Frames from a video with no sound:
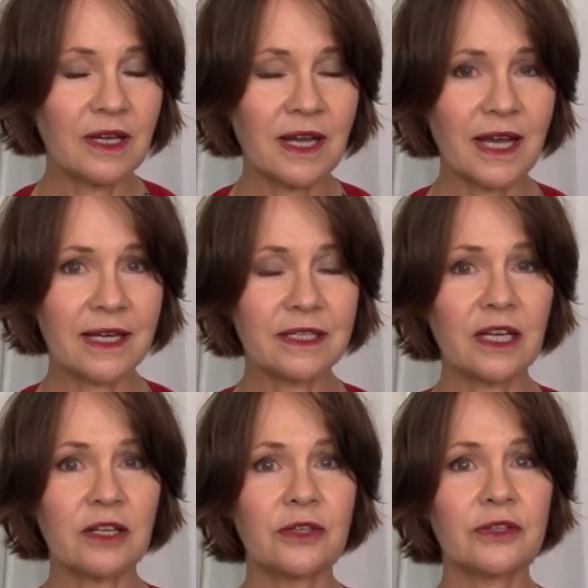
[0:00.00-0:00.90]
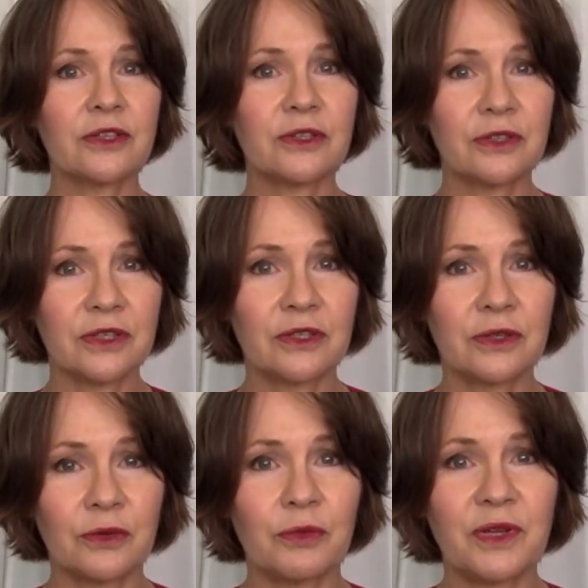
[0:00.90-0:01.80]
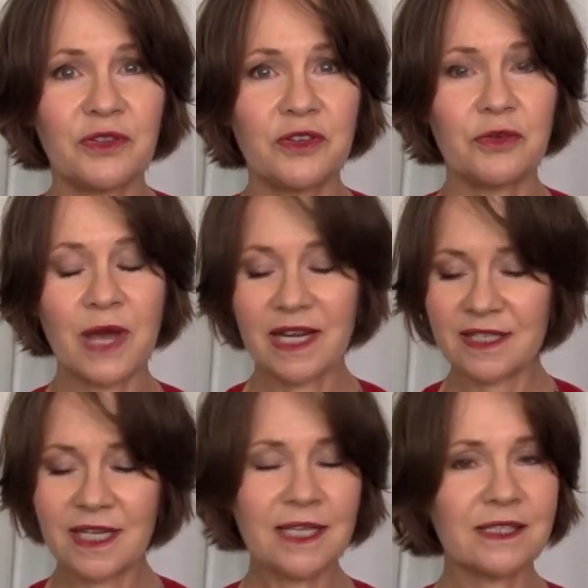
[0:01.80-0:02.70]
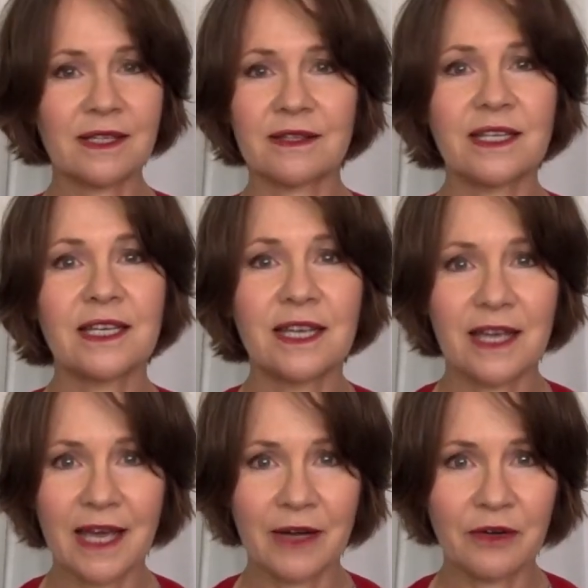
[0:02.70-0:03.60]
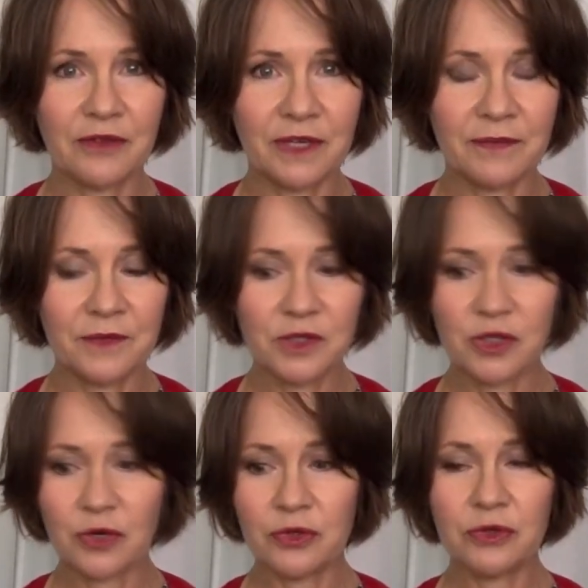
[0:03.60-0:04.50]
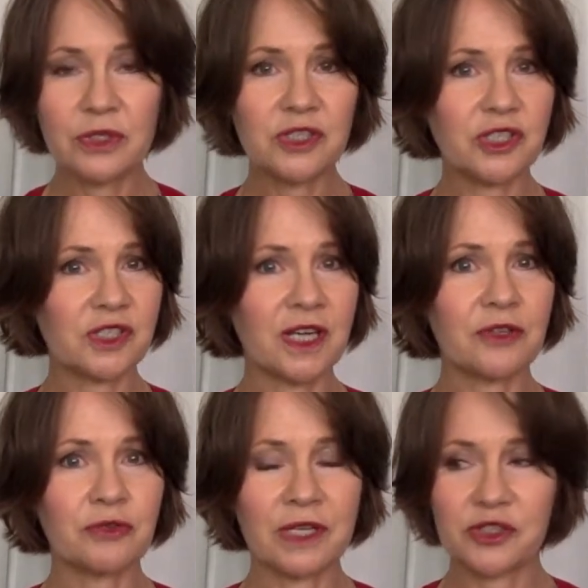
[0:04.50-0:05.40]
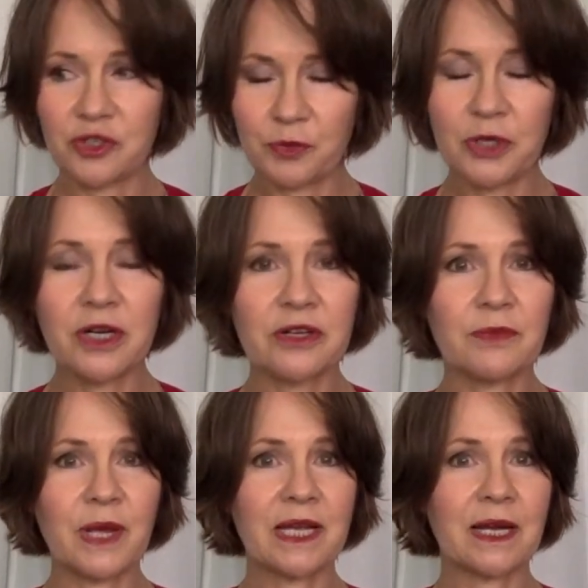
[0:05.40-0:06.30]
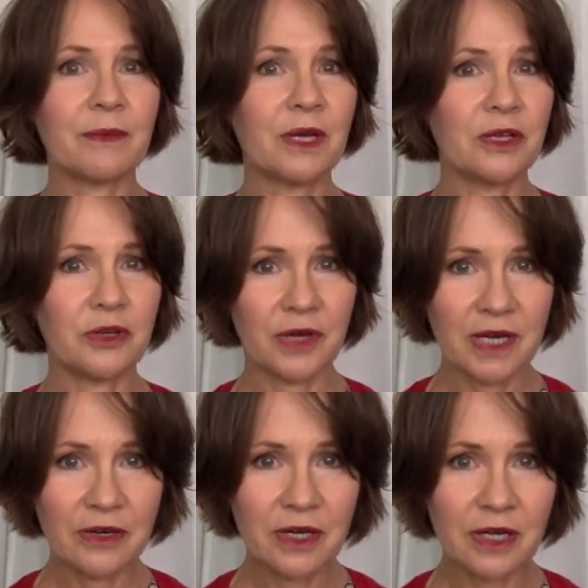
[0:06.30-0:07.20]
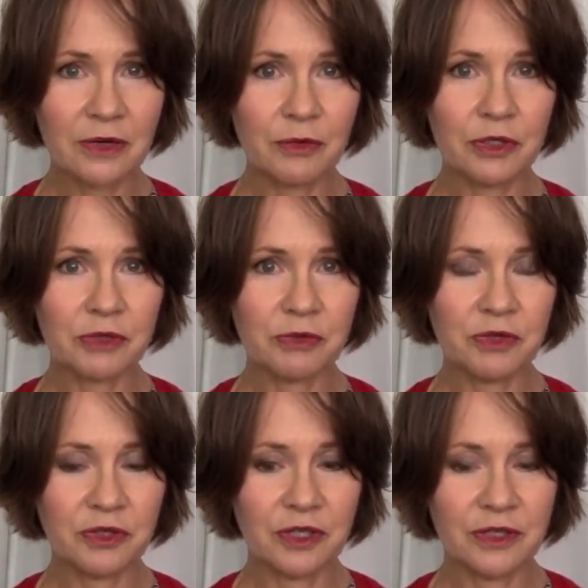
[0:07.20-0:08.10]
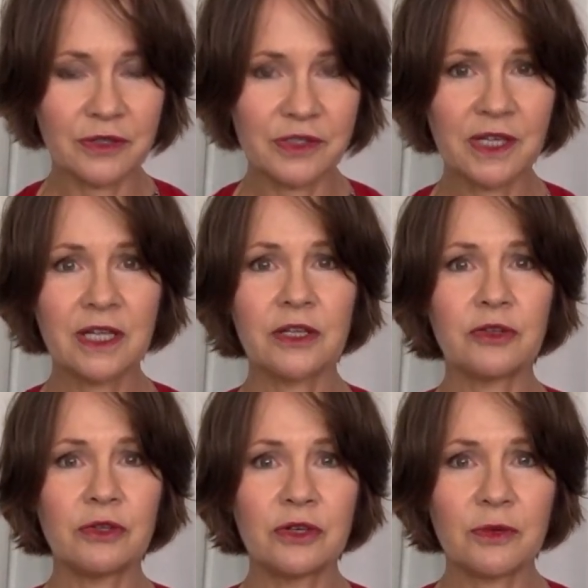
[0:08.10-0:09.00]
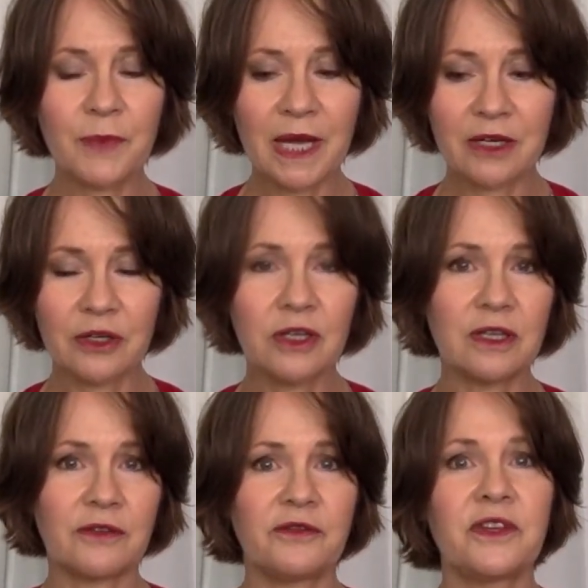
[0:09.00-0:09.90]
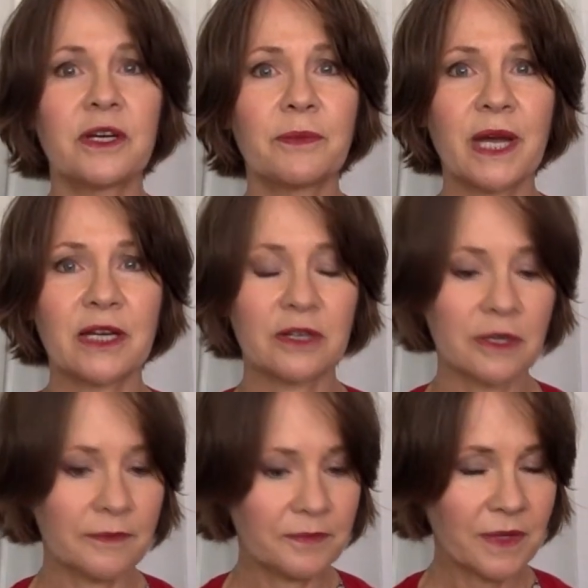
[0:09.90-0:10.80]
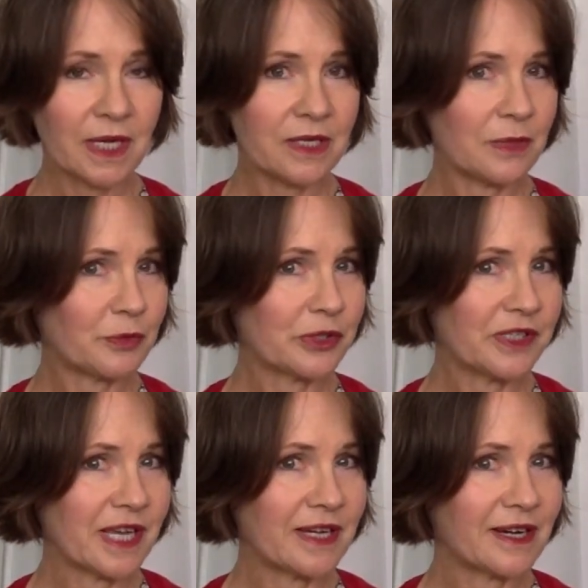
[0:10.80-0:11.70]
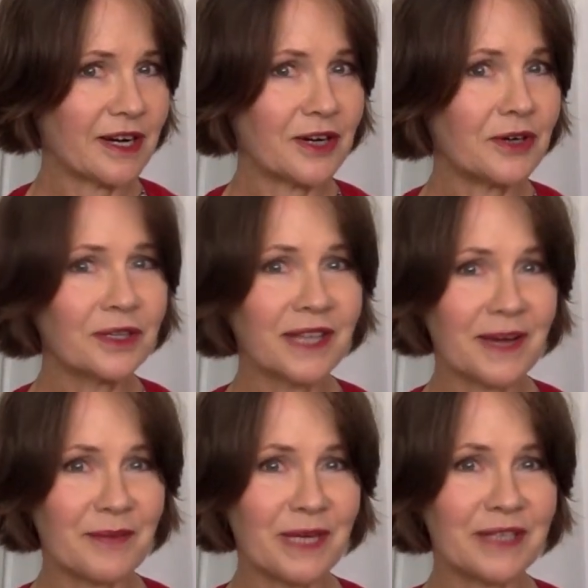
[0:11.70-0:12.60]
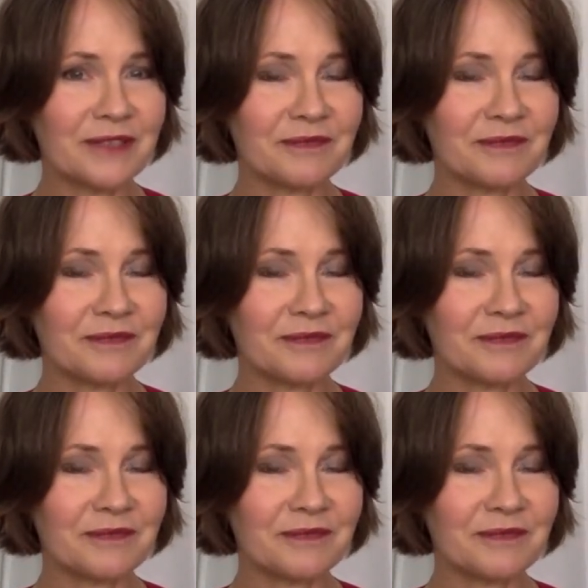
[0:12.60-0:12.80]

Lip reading: and look good with you. And it takes the thinking out of it. So you can just get dressed, you put on your makeup, your hair color works with your clothes, you look better, you feel better, and you present a whole lot better.